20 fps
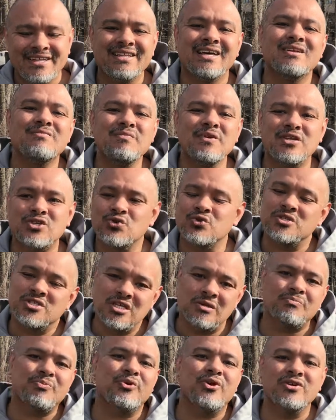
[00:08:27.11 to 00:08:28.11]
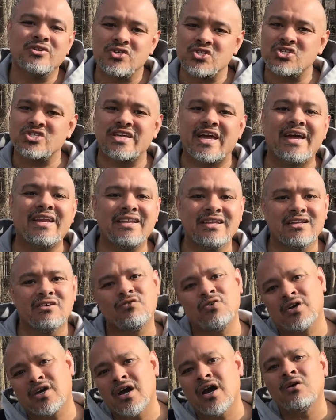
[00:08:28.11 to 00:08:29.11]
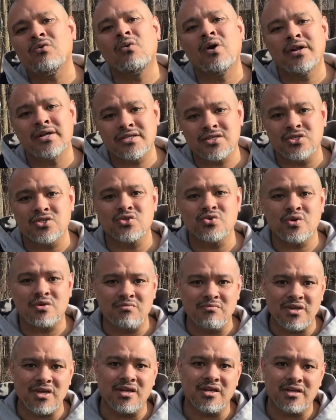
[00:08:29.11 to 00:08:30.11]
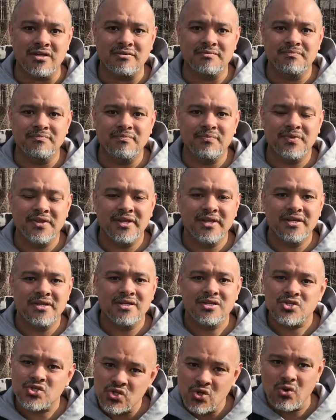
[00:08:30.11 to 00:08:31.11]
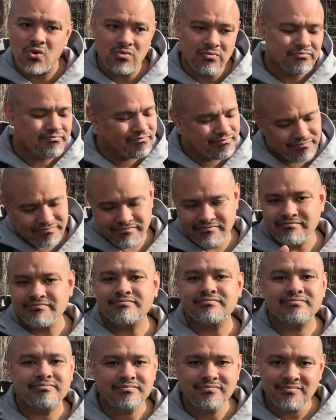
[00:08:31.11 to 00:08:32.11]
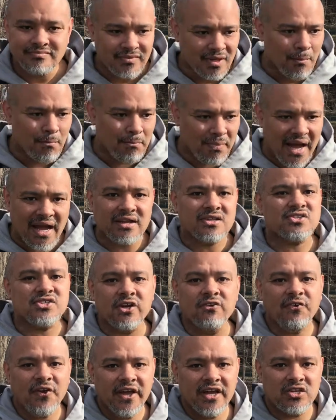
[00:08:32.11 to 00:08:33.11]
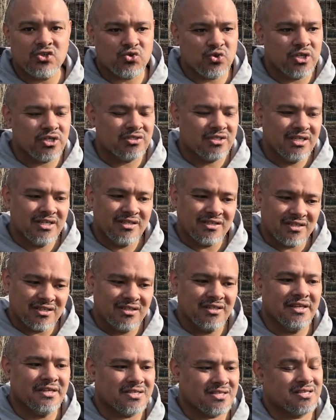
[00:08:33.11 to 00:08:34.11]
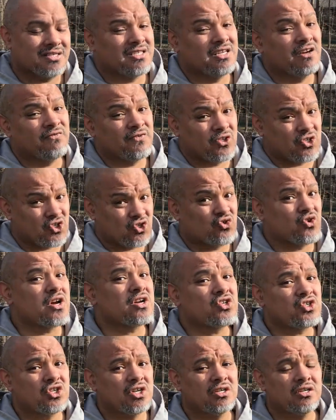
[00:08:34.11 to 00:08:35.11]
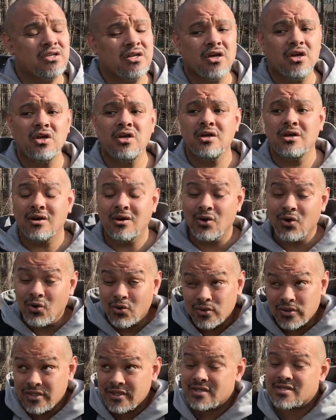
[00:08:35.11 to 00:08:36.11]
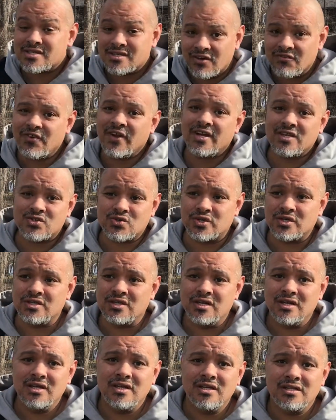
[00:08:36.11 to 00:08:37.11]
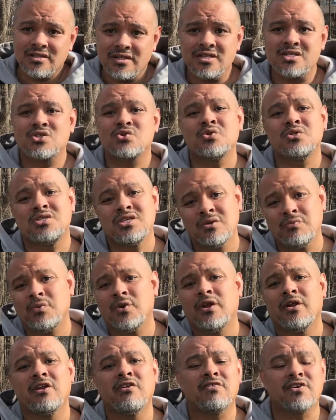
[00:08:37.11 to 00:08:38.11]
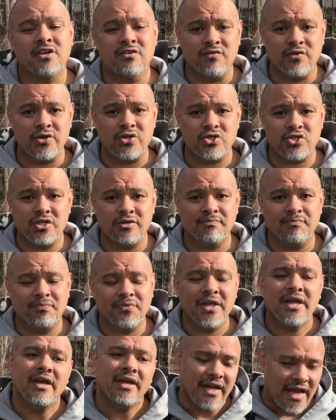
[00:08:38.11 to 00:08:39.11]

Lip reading: And it led me to a deeper understanding of what God wanted to do in me. So, bad self-hatred leads to self-destruction. Holy self-hatred leads to a deepening of conversion.